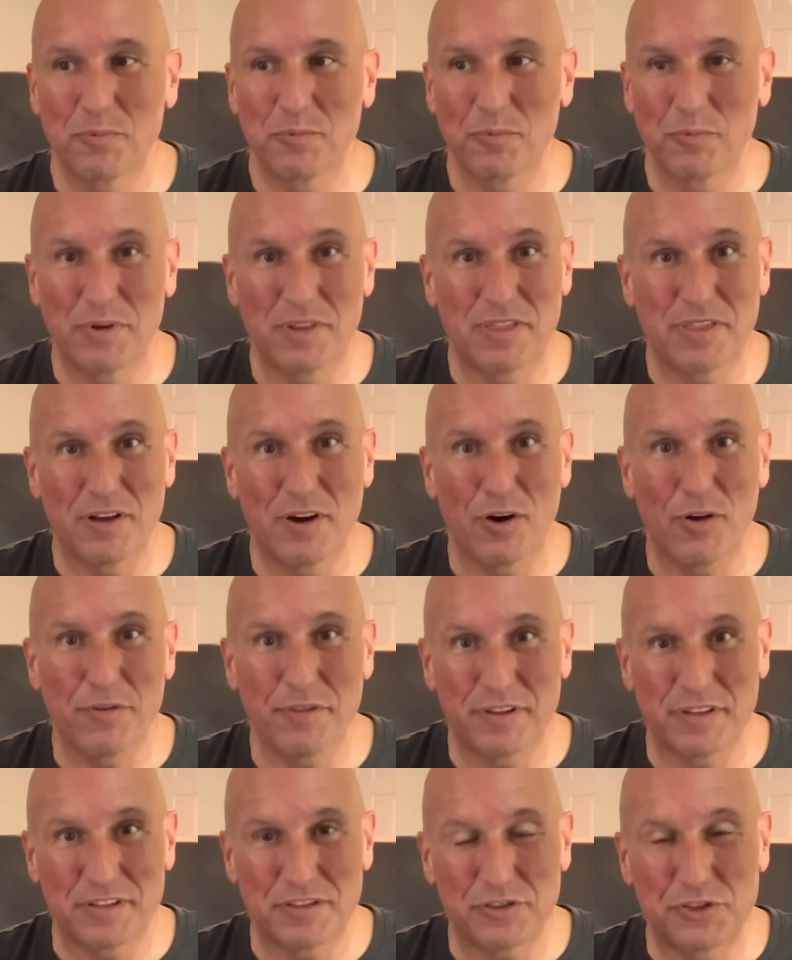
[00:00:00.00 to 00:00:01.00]
with all
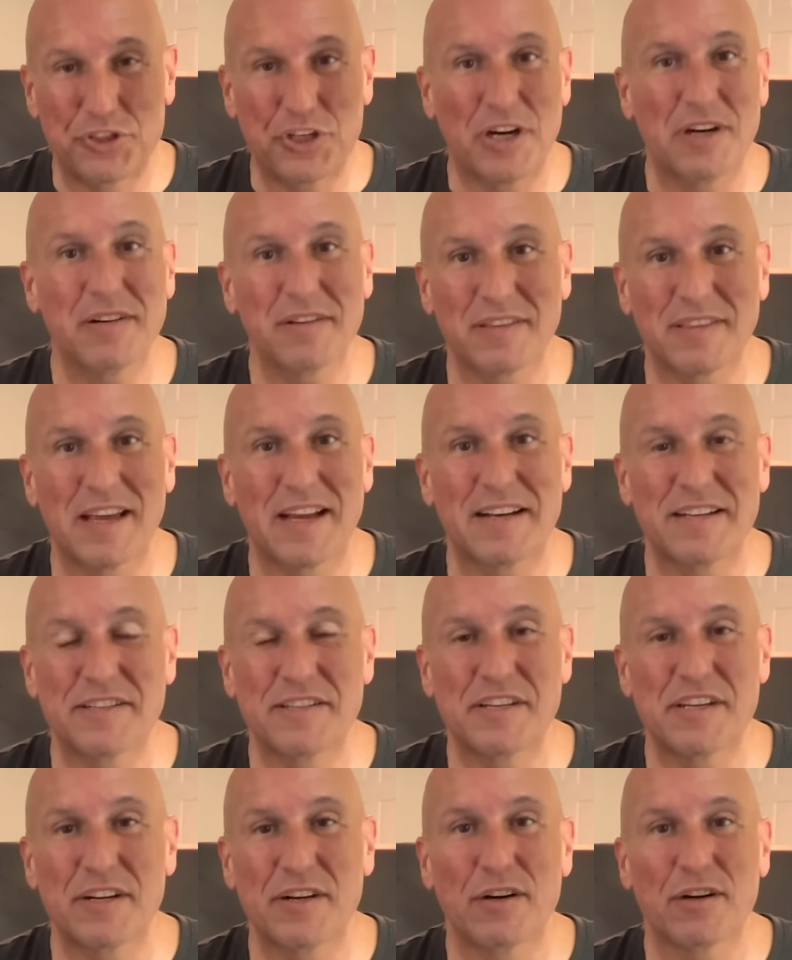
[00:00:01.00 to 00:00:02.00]
the junk that
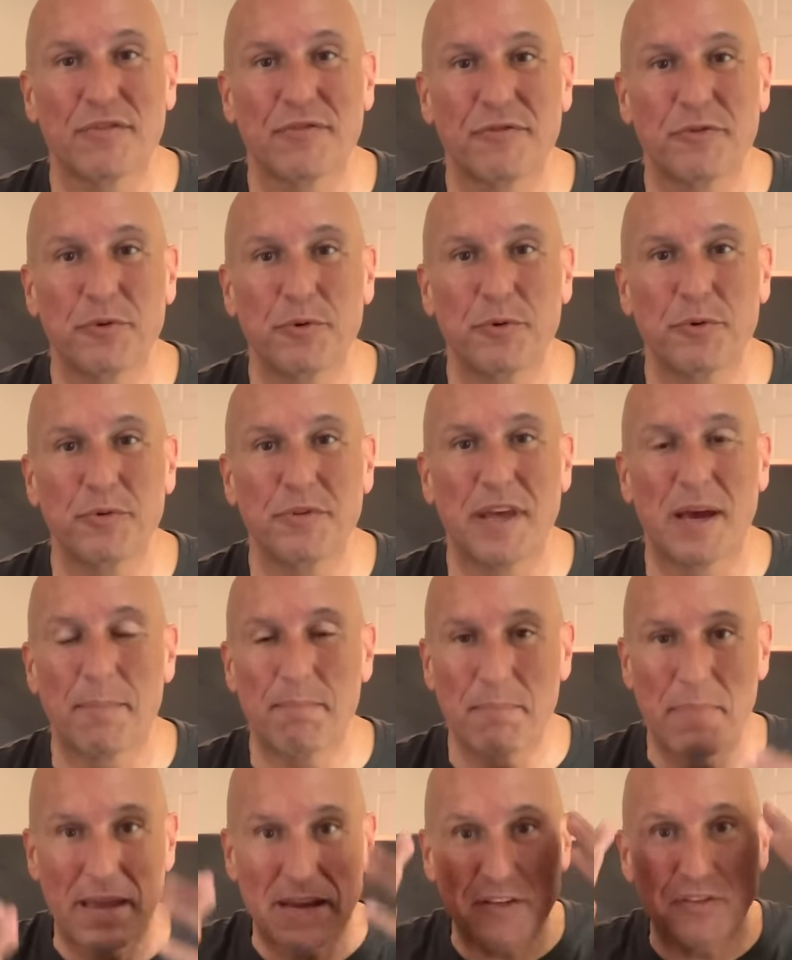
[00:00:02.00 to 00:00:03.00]
is in our food that
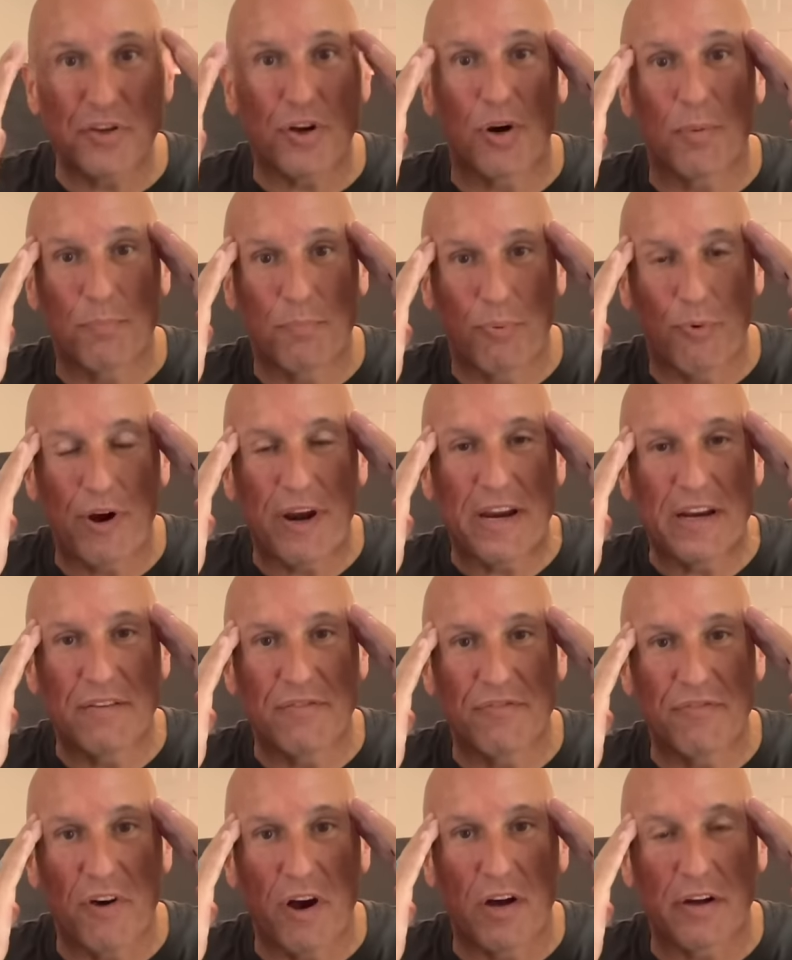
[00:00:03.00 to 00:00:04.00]
makes our brain
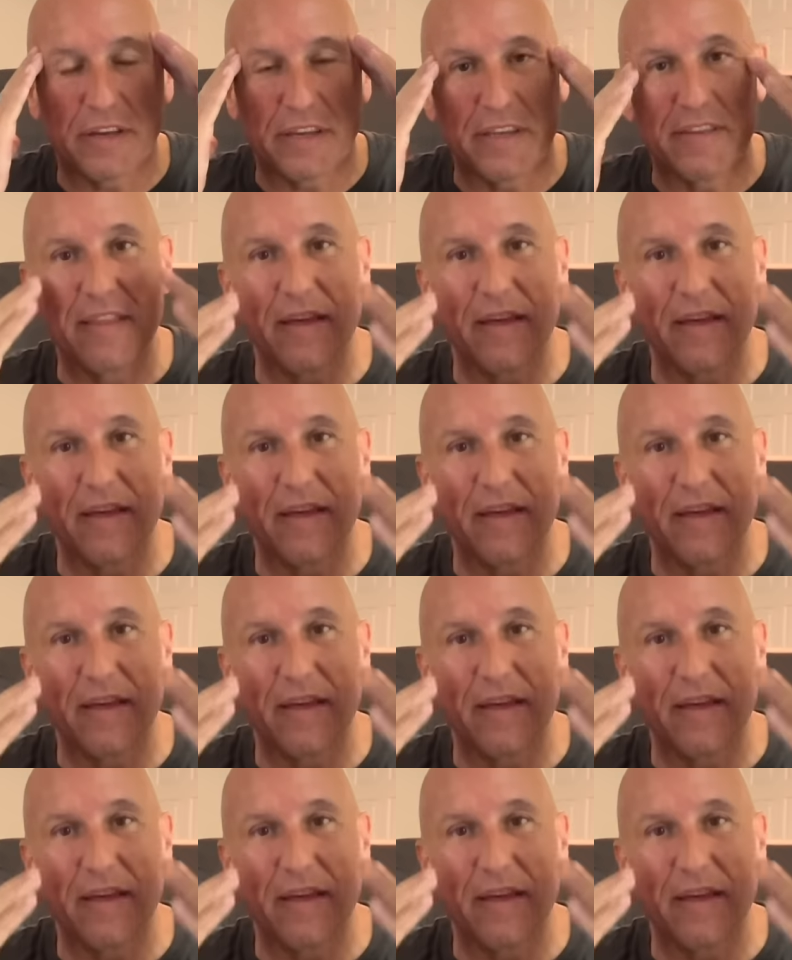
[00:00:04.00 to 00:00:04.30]
foggy,